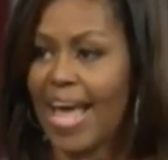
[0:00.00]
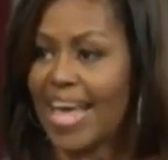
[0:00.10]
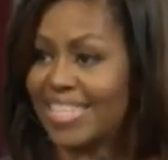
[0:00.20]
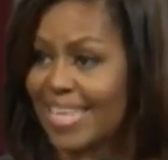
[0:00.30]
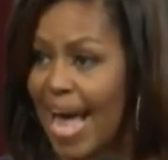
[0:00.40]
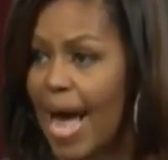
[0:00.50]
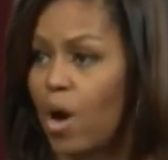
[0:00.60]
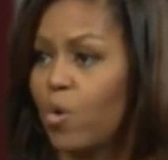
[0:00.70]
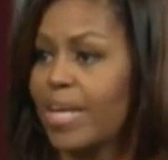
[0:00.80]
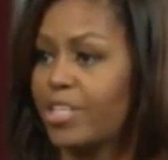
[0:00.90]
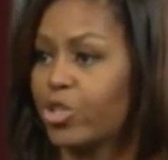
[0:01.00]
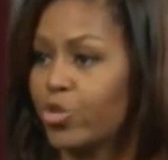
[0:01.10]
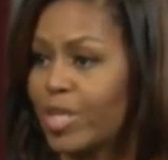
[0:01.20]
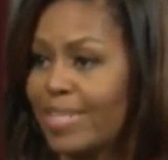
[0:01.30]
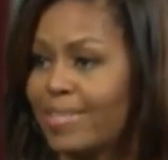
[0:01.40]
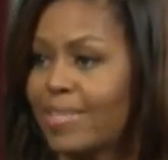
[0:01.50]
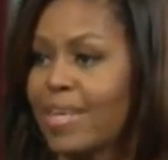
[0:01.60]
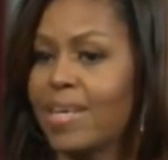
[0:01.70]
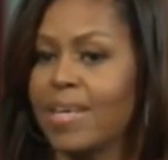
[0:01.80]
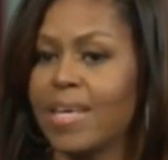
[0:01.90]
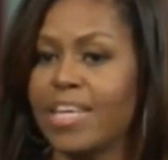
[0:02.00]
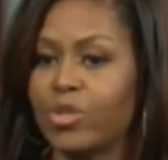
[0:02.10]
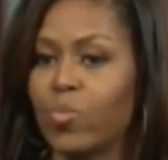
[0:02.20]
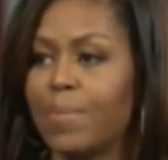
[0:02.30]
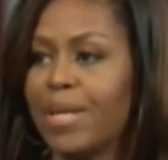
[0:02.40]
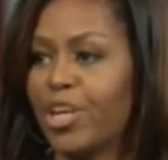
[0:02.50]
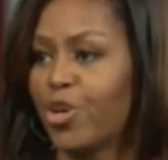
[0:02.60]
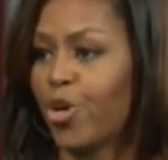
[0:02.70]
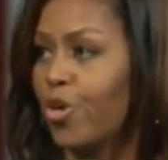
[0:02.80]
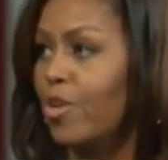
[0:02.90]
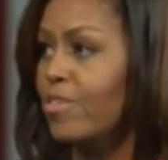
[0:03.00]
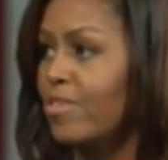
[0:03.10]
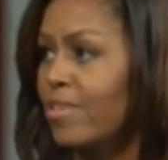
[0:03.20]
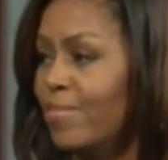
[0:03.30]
is how it treats its women and girls.